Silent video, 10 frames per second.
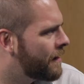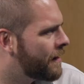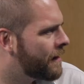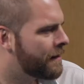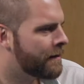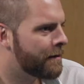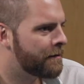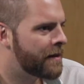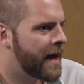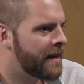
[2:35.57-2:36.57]
was kicked.
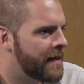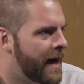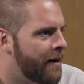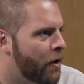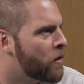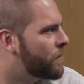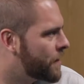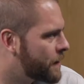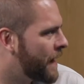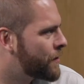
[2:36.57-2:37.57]
They're they're over
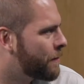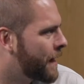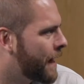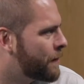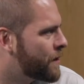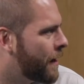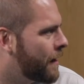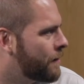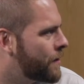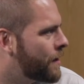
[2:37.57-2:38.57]
the spectrum cap as
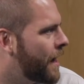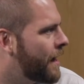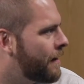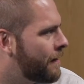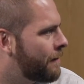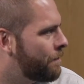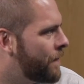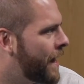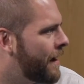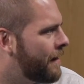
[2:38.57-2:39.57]
well. So yeah, they, a little bit.
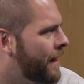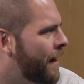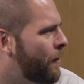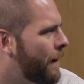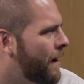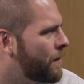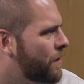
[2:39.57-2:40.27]
They're, yeah, yeah, they're about